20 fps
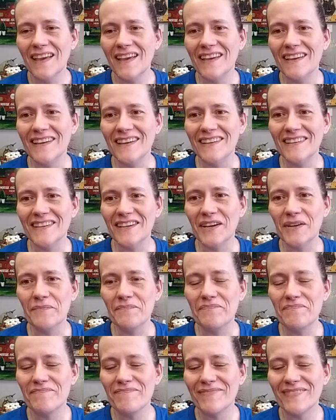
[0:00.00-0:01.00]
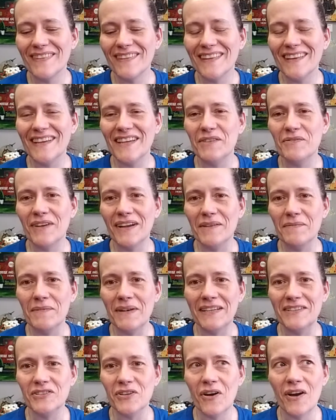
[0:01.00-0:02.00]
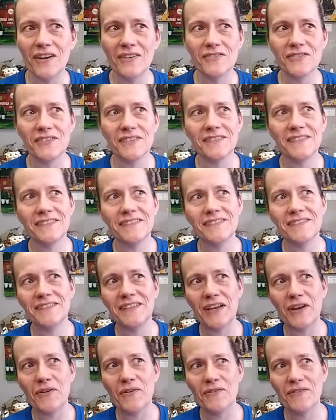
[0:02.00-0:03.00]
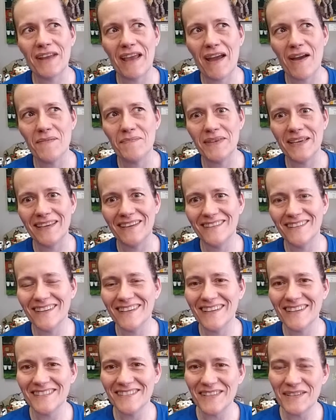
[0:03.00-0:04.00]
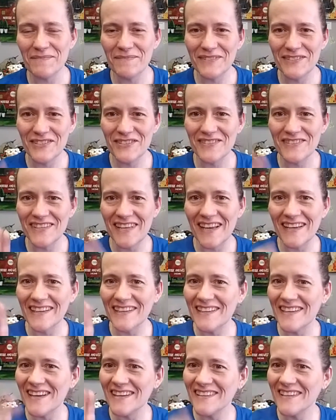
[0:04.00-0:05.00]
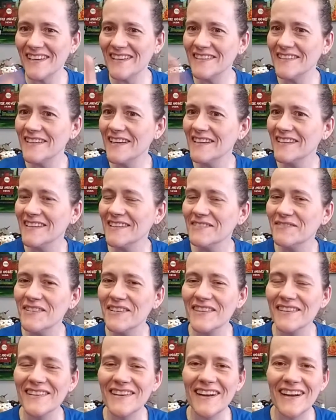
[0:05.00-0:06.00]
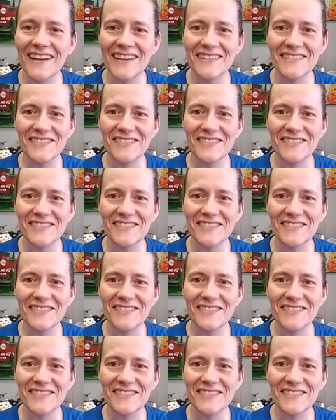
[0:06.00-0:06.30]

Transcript: And um, anyway, my daughter just stared at me like as I'm just yakety yak yak yakking with the guy.